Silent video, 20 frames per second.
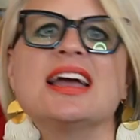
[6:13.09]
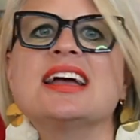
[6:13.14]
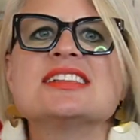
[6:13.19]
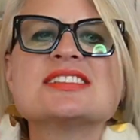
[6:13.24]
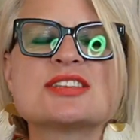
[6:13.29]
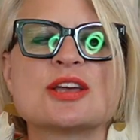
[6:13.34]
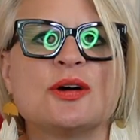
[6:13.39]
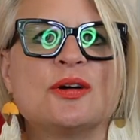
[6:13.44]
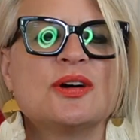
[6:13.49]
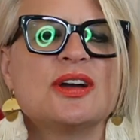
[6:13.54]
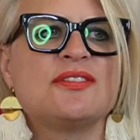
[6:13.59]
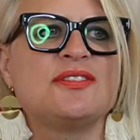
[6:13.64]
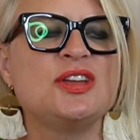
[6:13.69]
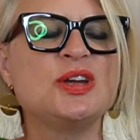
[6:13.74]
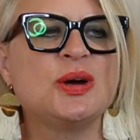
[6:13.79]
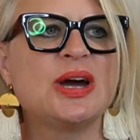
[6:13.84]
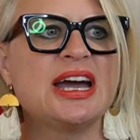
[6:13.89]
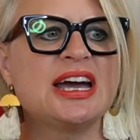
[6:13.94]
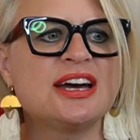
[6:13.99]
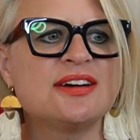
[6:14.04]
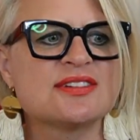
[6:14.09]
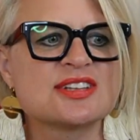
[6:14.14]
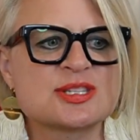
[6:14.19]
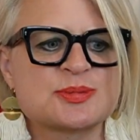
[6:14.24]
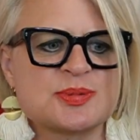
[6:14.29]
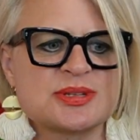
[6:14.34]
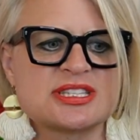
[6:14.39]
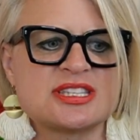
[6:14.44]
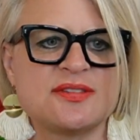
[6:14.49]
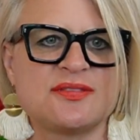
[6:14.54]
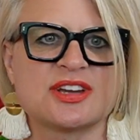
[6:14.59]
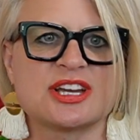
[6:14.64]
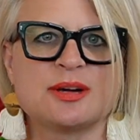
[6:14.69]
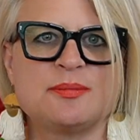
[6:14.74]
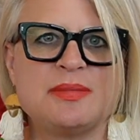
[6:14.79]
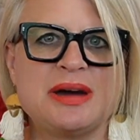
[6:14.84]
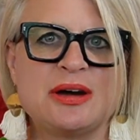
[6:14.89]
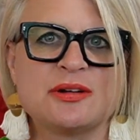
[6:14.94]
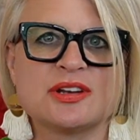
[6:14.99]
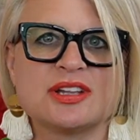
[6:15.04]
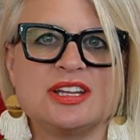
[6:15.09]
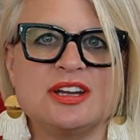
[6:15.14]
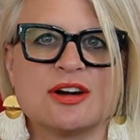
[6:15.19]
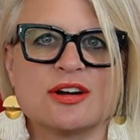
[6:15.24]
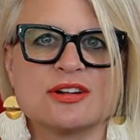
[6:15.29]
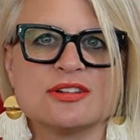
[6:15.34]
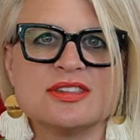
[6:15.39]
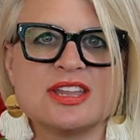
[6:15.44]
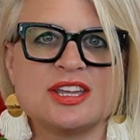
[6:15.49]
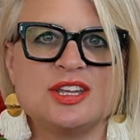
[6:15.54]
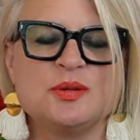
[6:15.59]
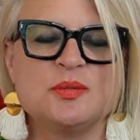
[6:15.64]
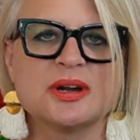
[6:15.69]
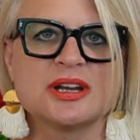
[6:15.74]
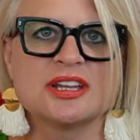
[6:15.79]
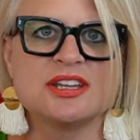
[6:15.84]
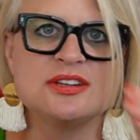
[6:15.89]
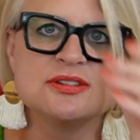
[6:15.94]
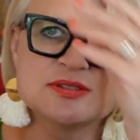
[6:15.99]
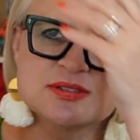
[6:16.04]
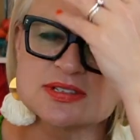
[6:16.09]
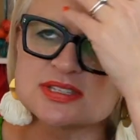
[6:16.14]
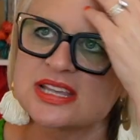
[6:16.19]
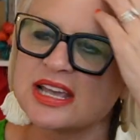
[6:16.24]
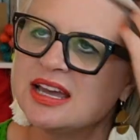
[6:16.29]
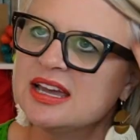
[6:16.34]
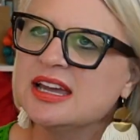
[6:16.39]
And so if you have a specific amount of yarn that you want to use,